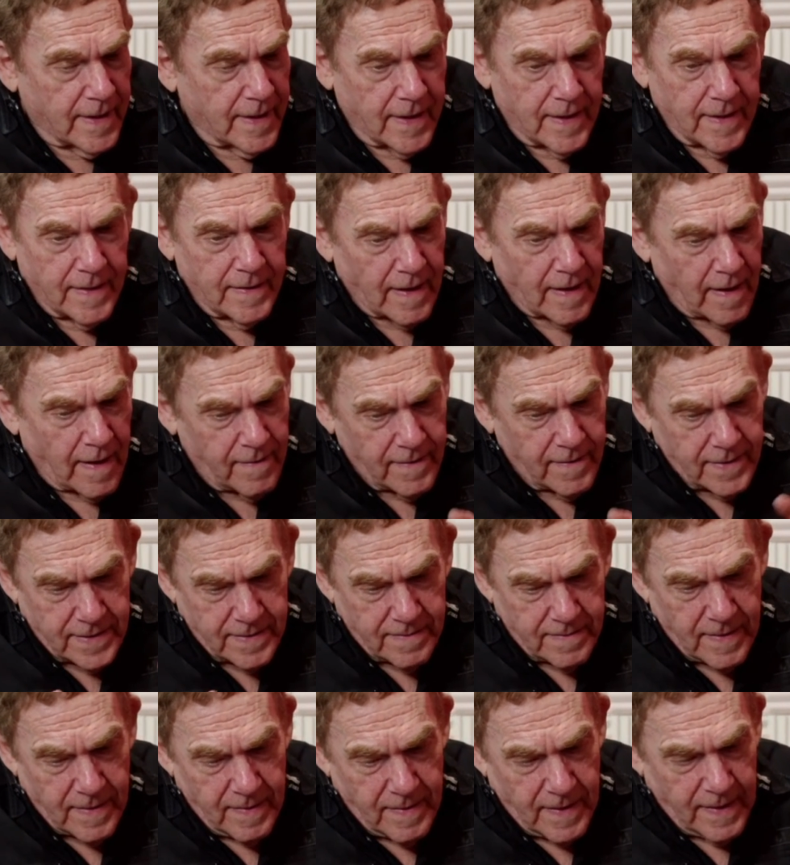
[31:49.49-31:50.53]
I was
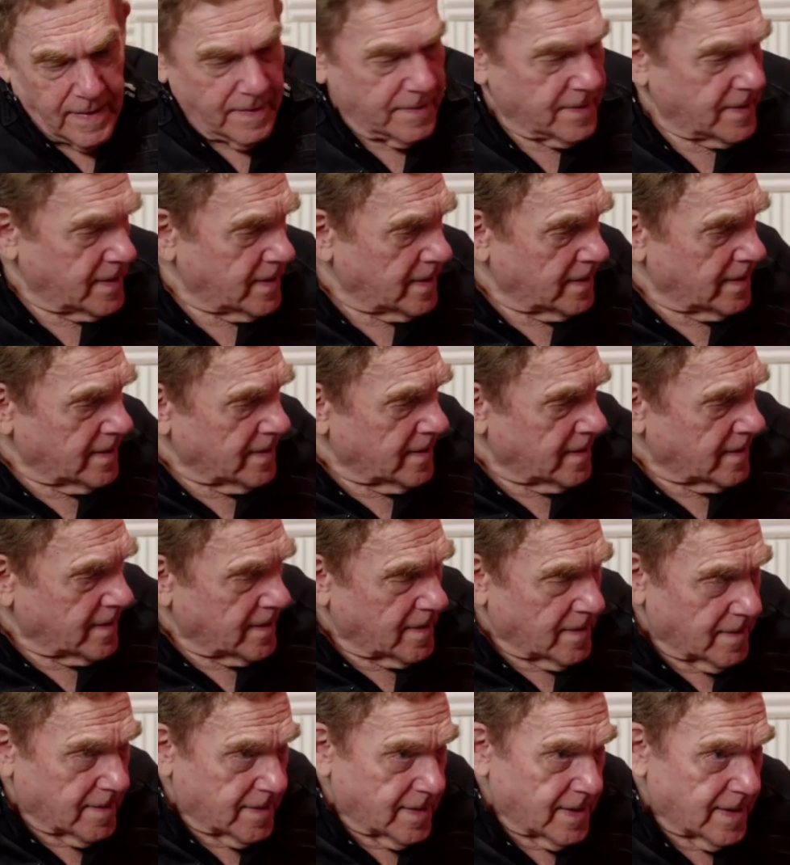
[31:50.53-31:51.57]
in my makeup chair, a little
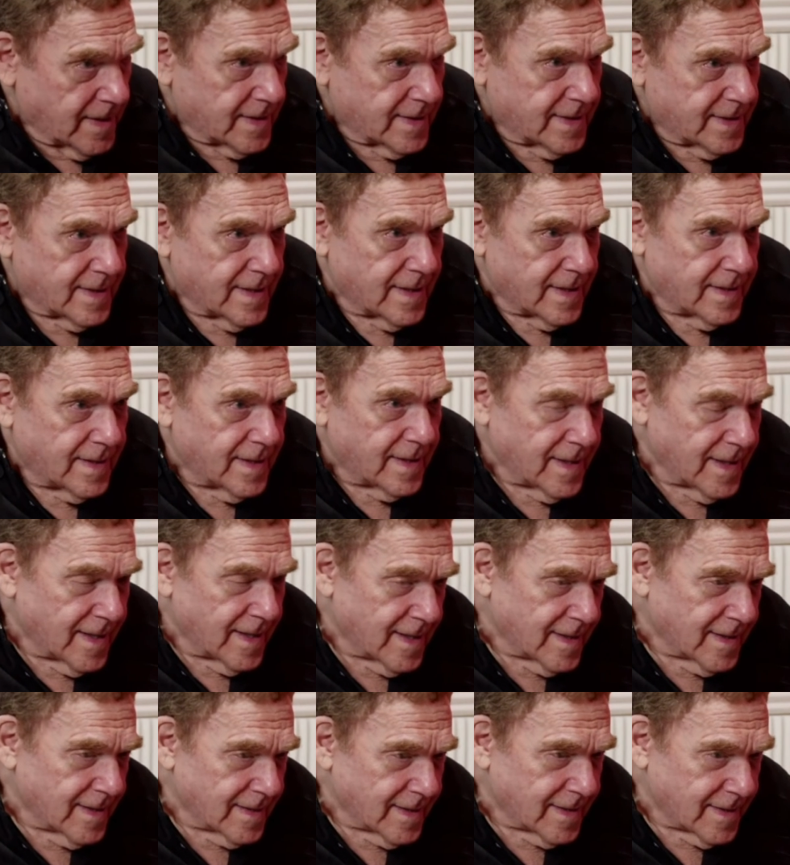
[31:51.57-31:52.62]
cute kid sitting at the
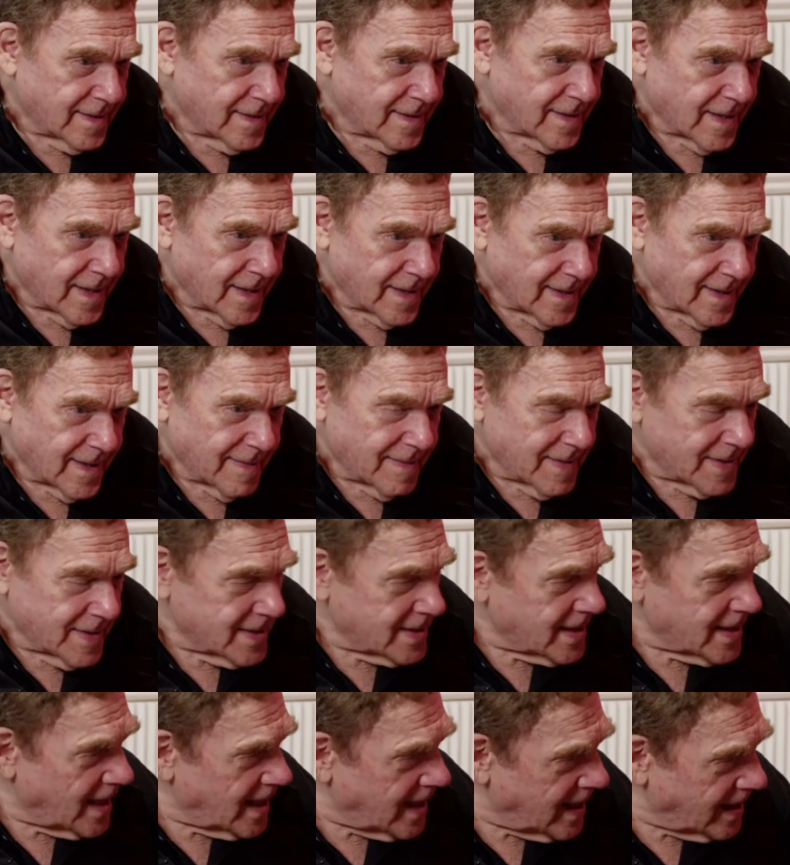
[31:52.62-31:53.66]
end. Johnny Depp
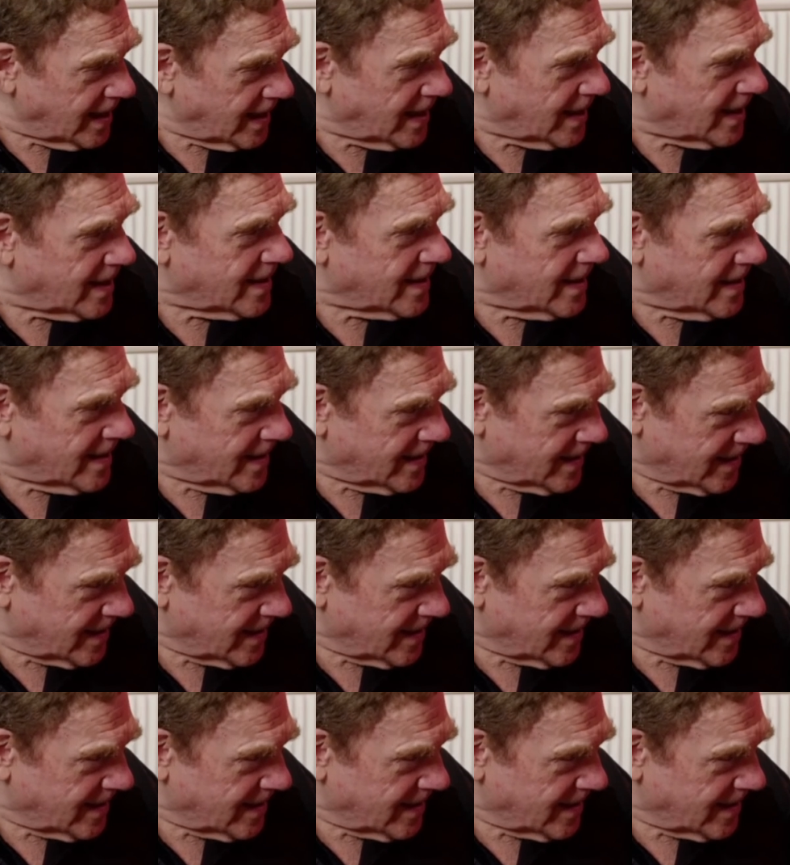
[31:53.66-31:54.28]
is, hey, kid.